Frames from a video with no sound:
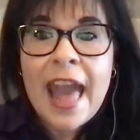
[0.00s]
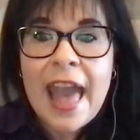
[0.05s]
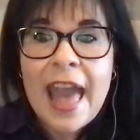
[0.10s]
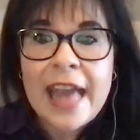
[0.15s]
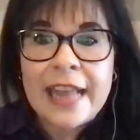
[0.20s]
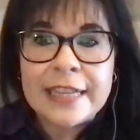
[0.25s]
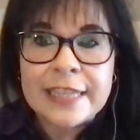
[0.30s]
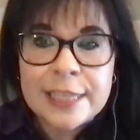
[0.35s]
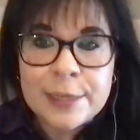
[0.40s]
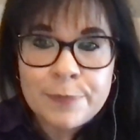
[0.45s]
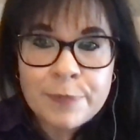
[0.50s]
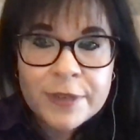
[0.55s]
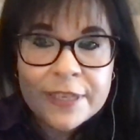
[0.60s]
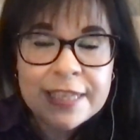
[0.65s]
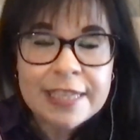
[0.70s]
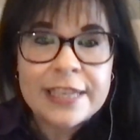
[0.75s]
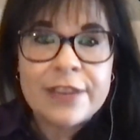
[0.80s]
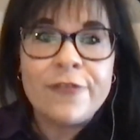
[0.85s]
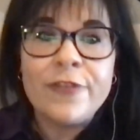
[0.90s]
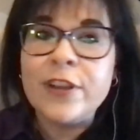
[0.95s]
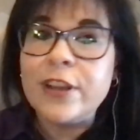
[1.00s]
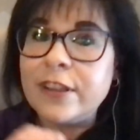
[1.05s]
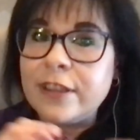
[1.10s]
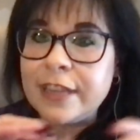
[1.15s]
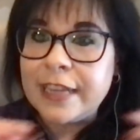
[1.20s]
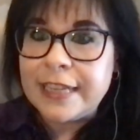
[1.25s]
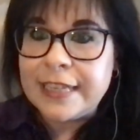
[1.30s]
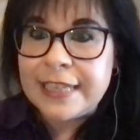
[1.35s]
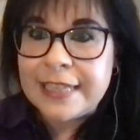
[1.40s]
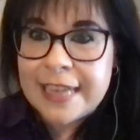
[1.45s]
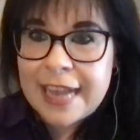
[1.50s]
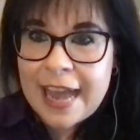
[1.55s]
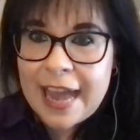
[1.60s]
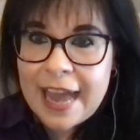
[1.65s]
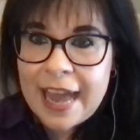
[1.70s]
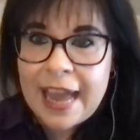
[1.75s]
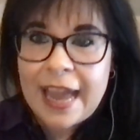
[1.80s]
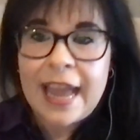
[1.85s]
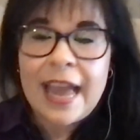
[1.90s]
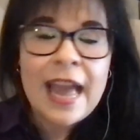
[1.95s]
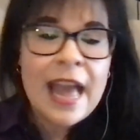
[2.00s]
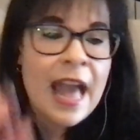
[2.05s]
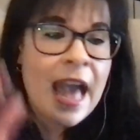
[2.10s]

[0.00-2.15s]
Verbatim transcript: and specifically say